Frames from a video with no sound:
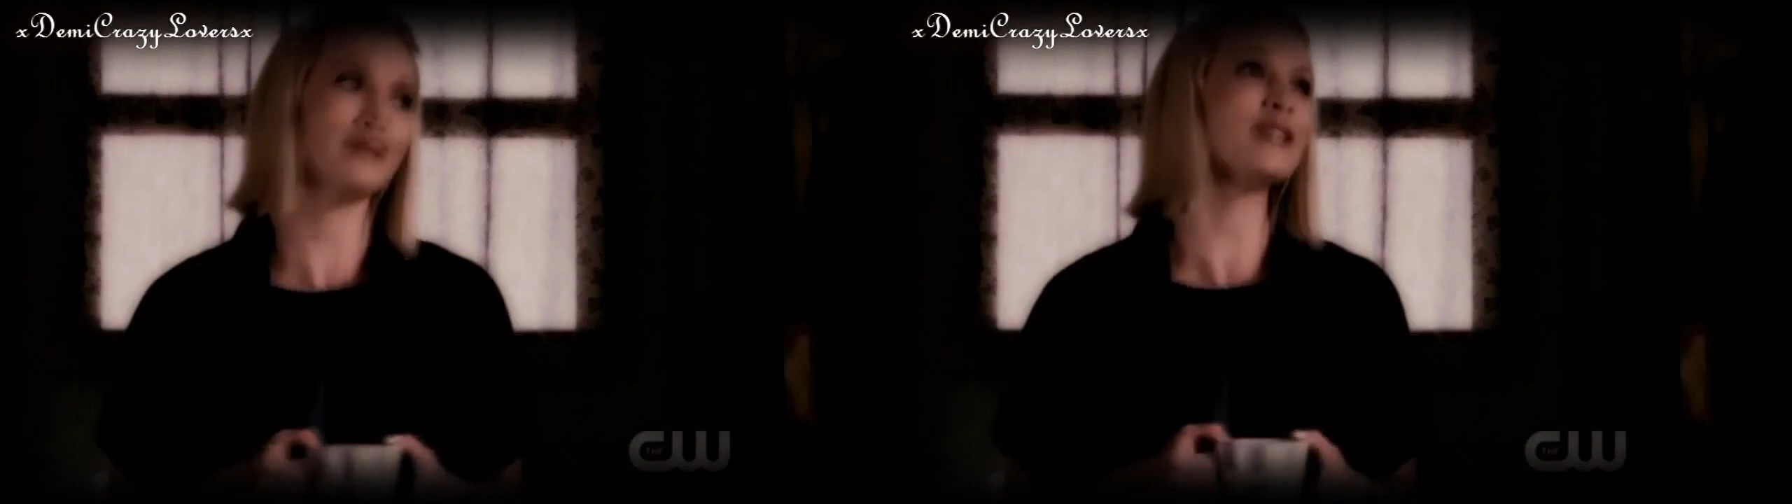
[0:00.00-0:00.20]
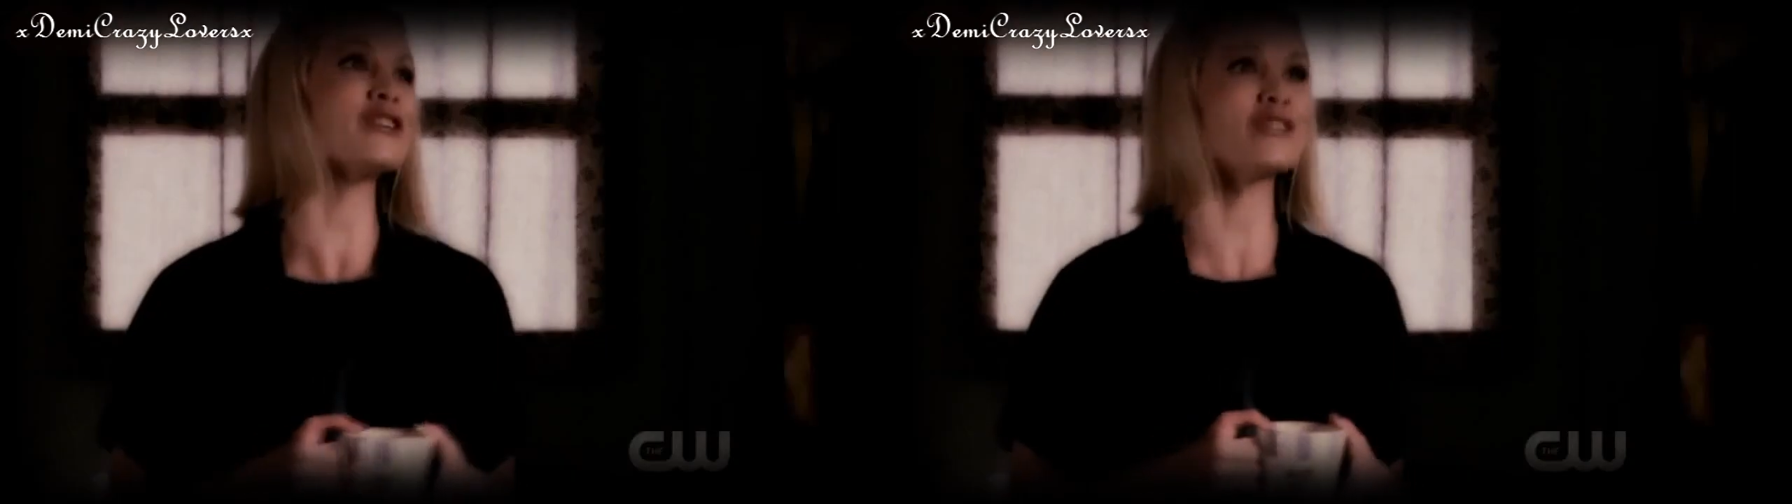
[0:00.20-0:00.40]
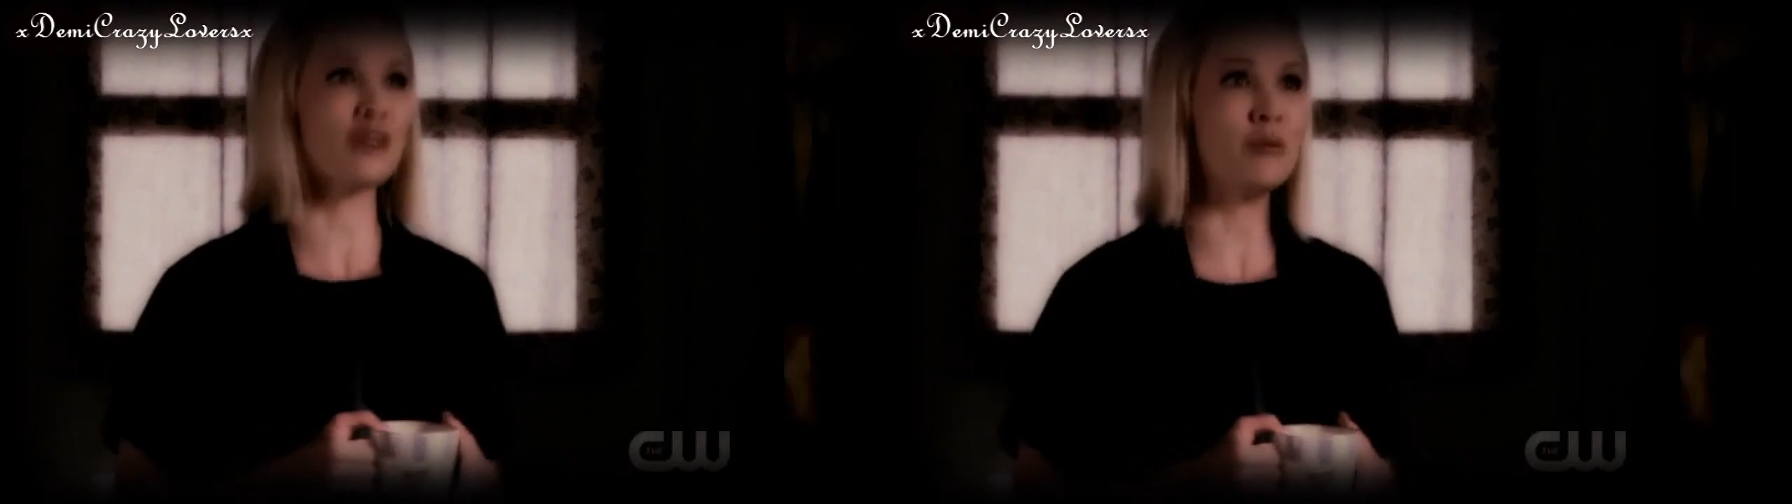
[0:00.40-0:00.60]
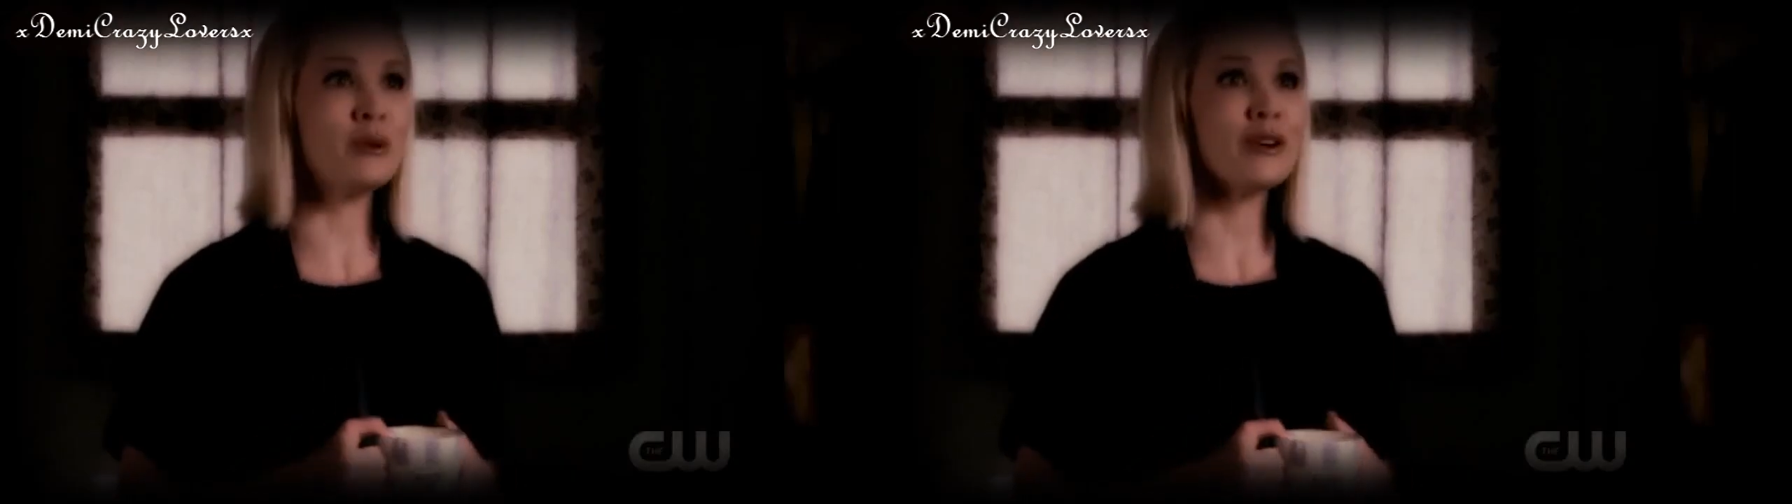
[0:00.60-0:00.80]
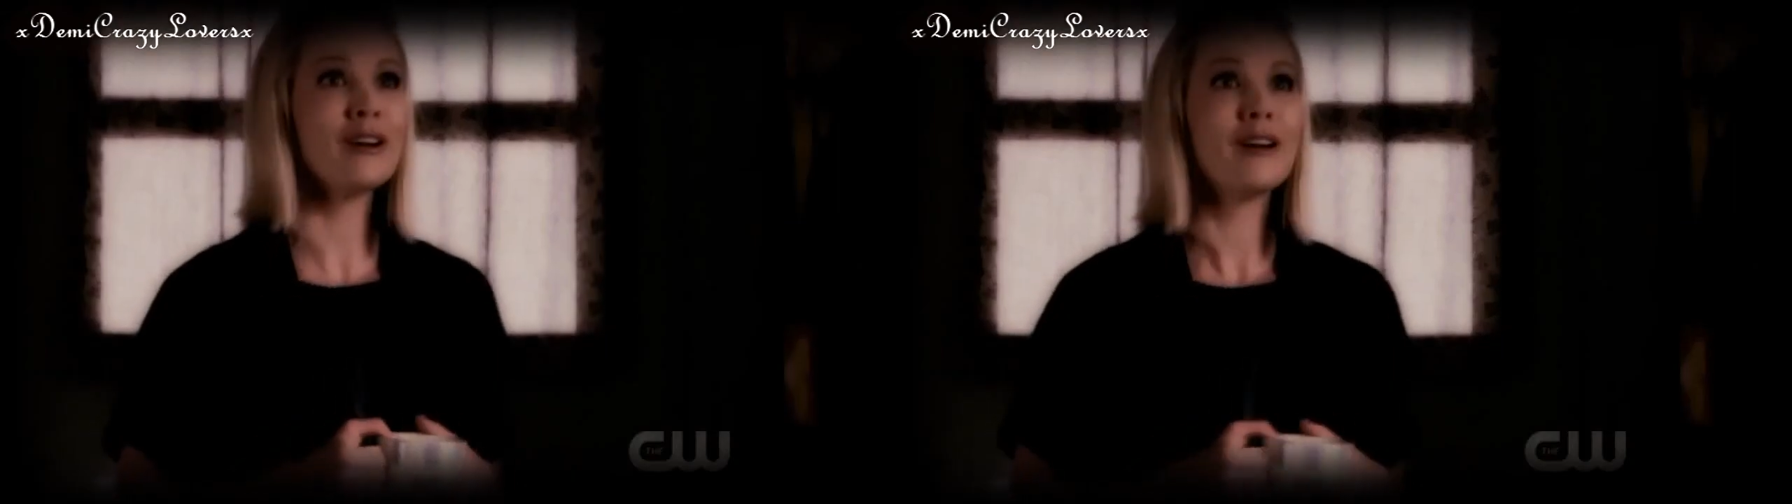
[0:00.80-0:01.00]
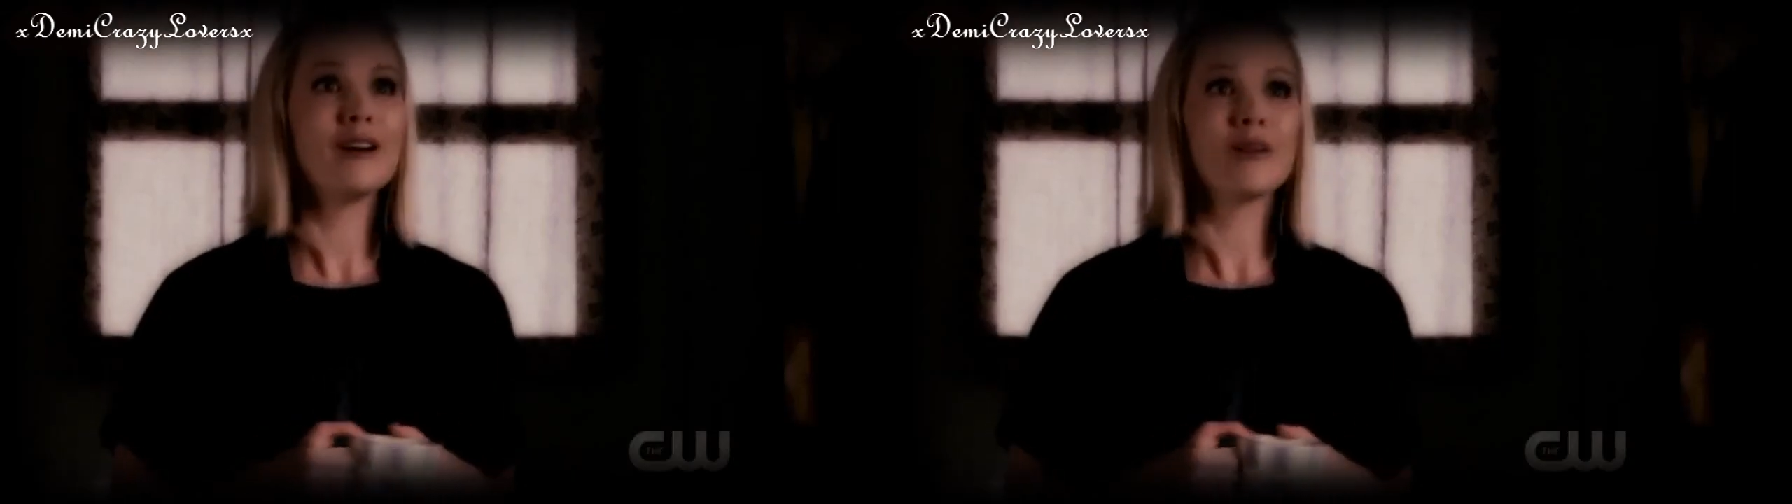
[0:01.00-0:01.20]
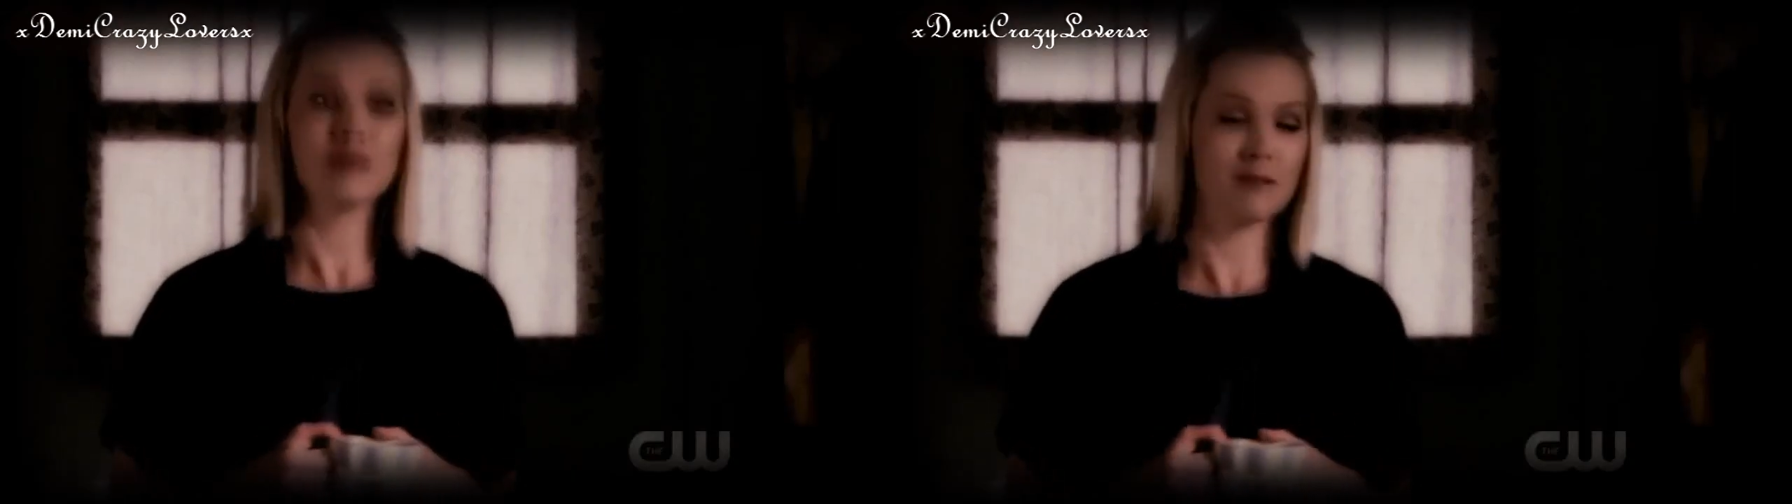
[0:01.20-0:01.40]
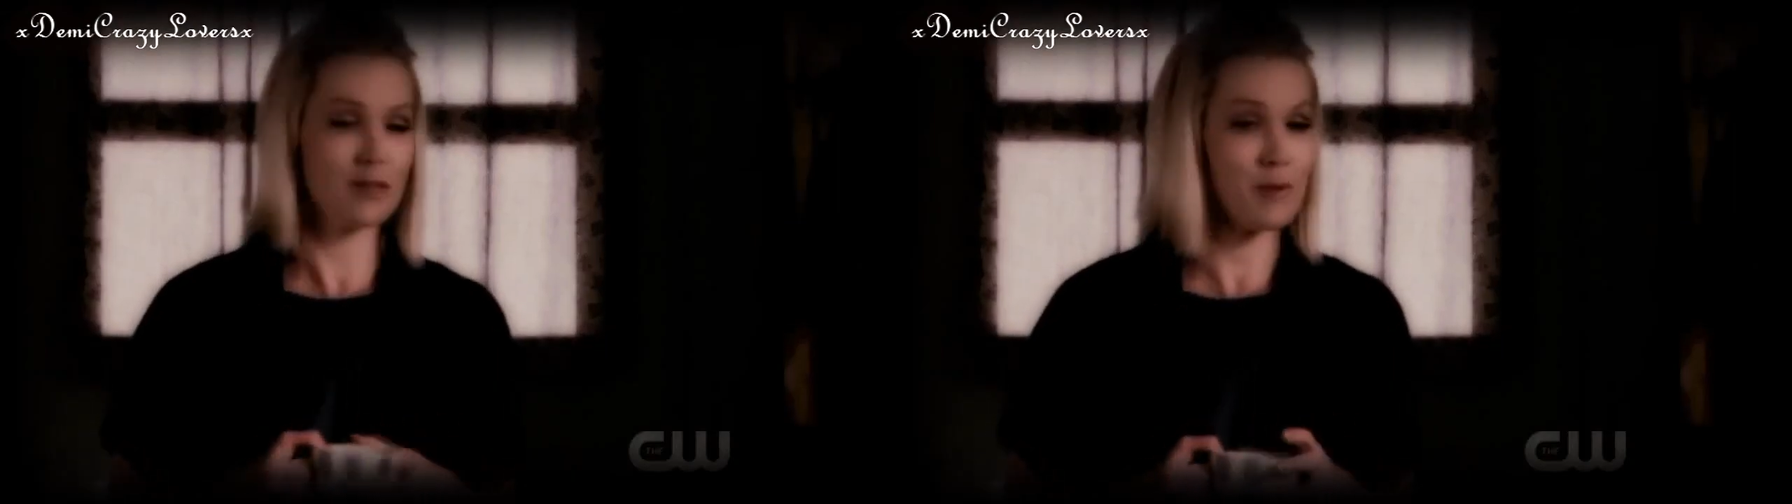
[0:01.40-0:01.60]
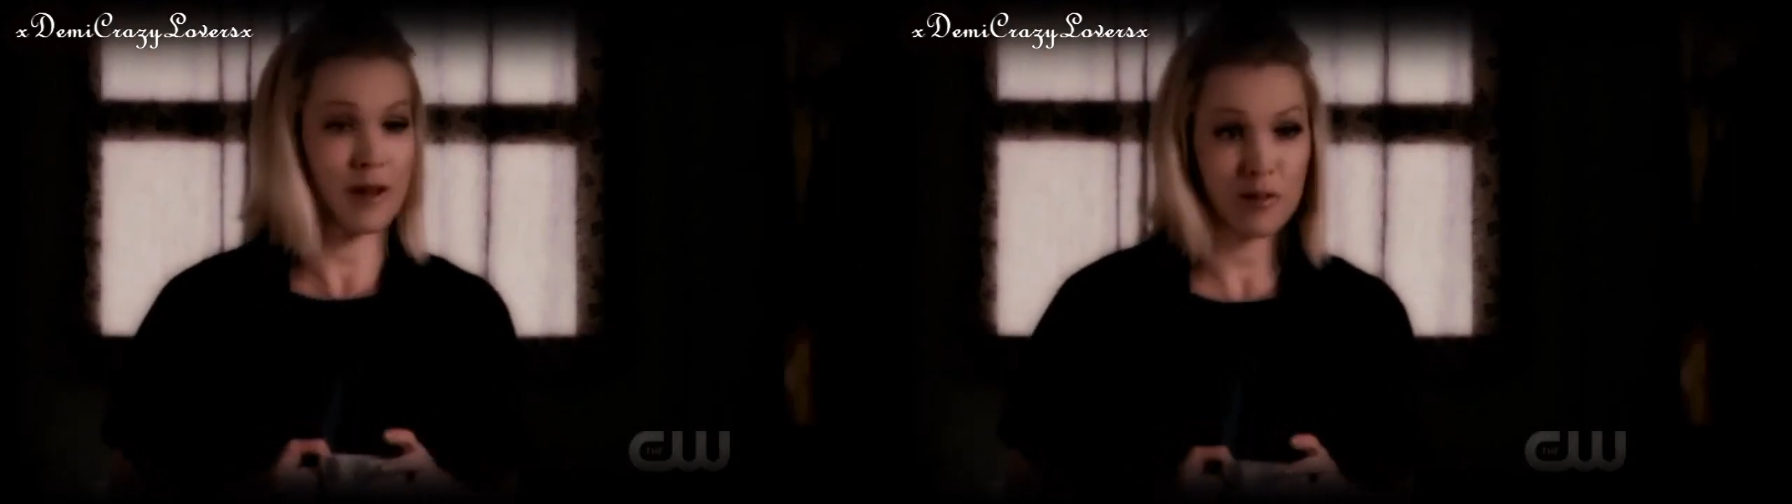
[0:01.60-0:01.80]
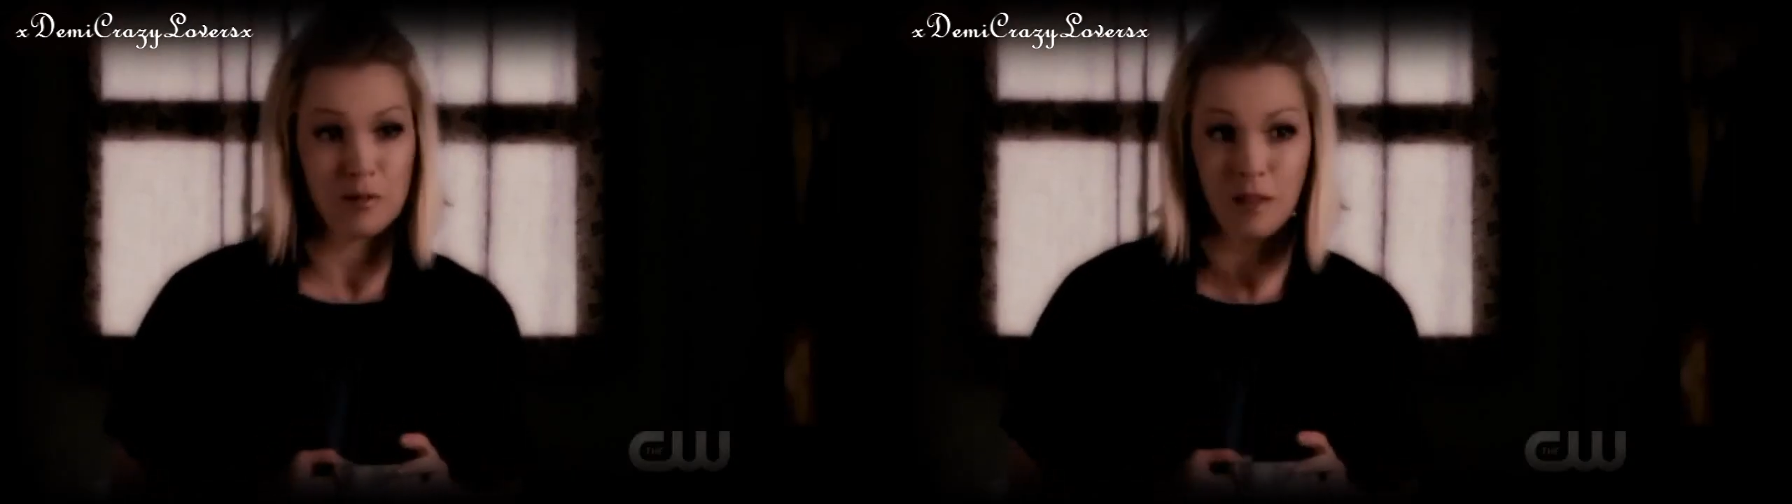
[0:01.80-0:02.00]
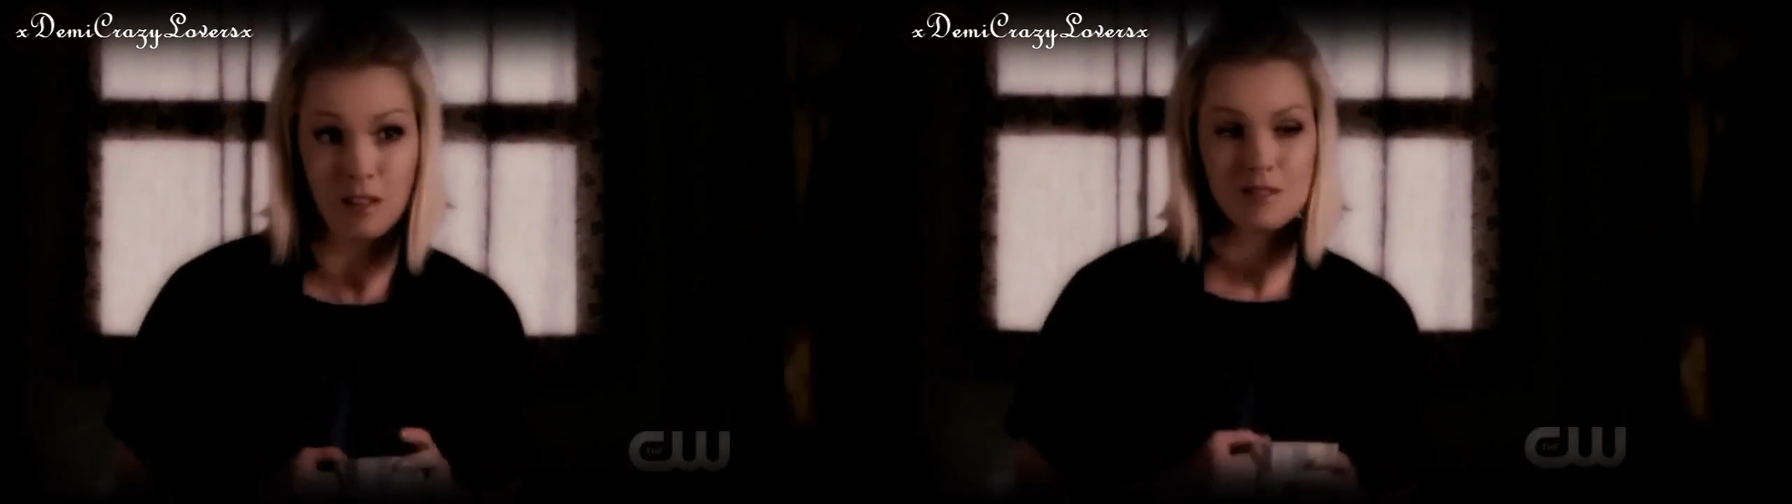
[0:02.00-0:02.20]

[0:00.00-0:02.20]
Well, her sober wasn't much better for me.